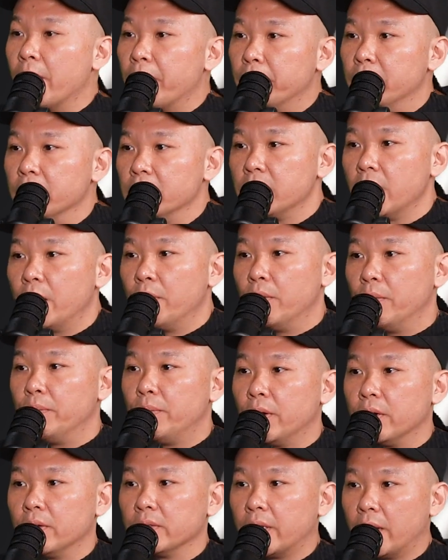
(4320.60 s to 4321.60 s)
members at one
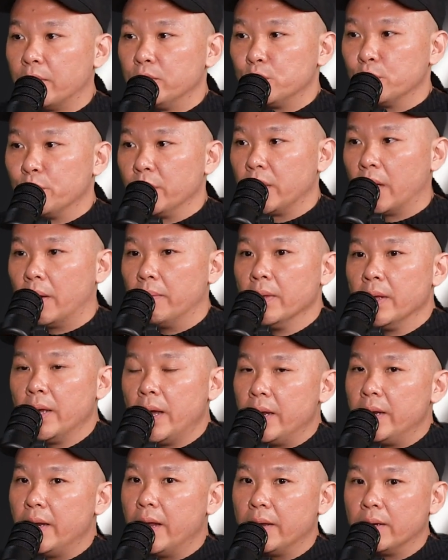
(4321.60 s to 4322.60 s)
point of time showing up.
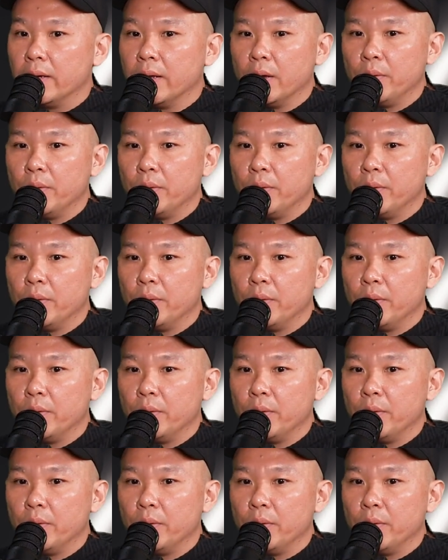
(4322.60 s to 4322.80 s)
And then